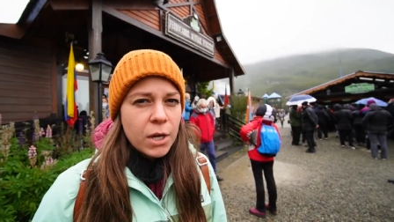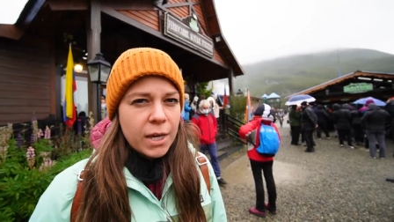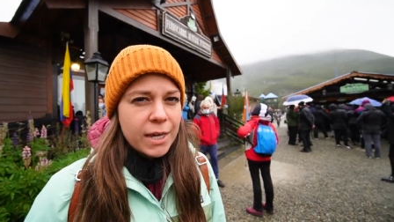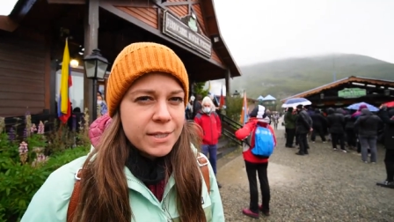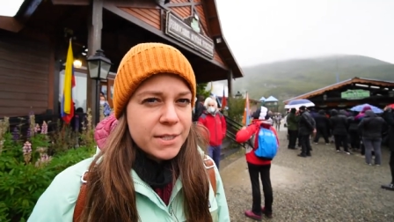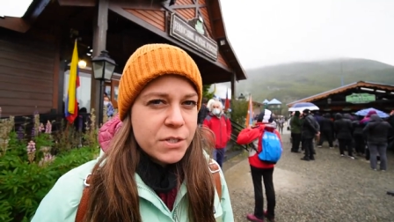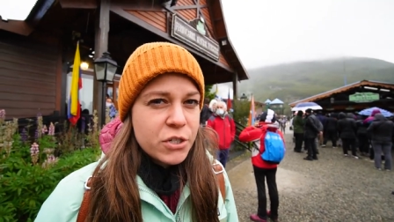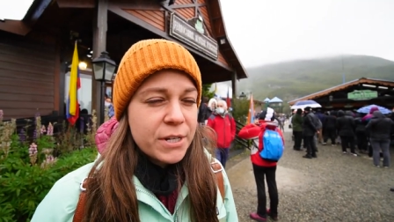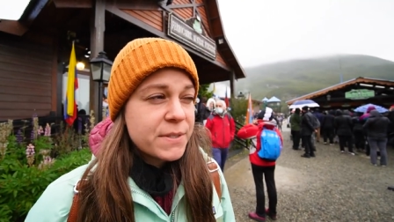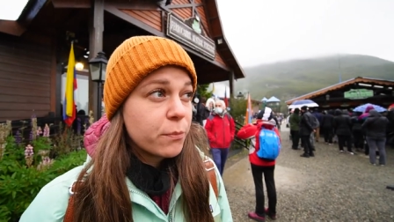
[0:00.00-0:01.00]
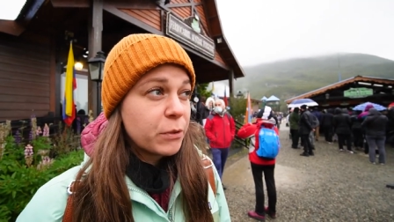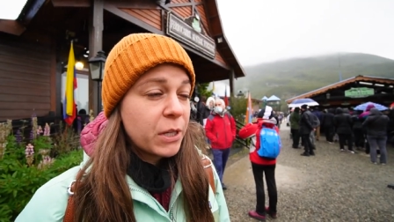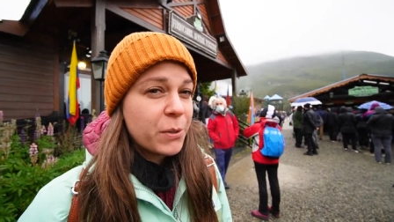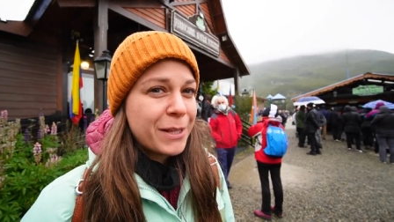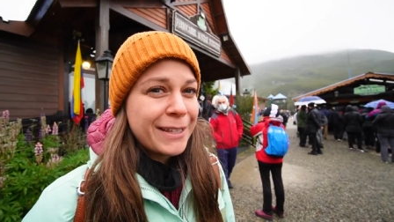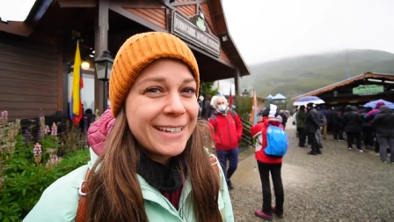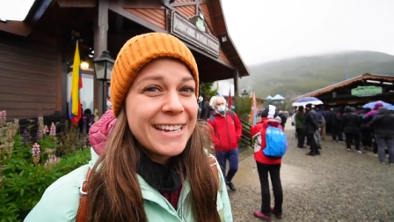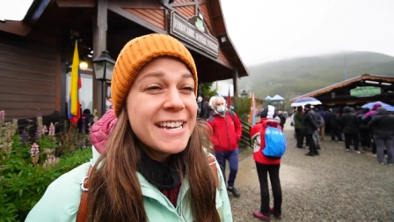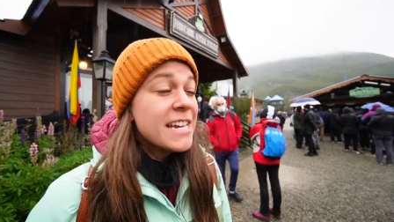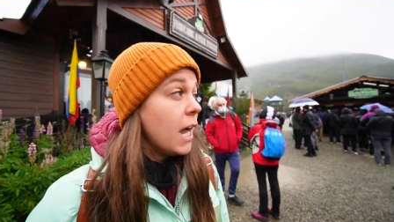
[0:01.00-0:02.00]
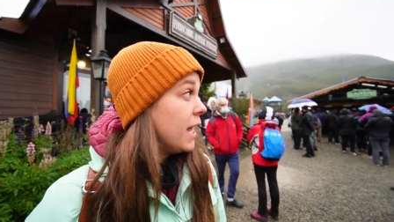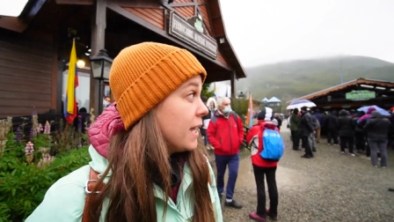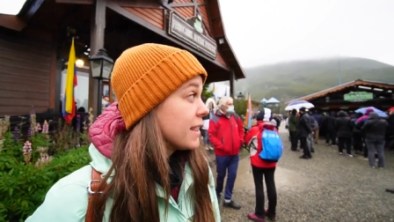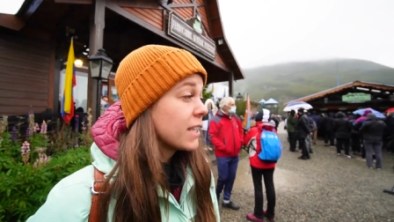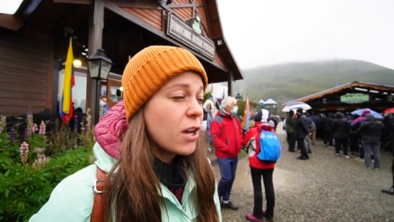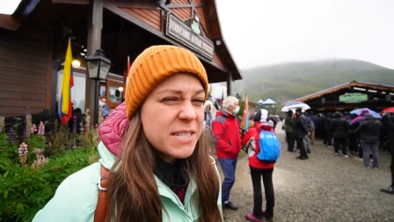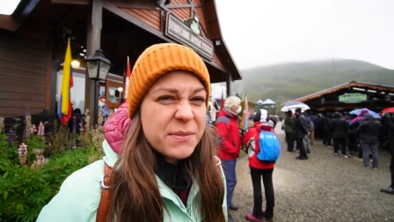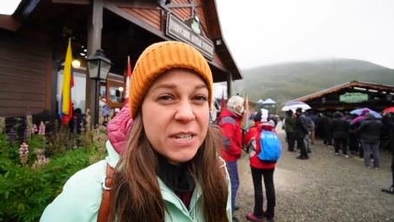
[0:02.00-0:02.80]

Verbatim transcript: Okay, I think that's our train. So really quickly, uh, the cost of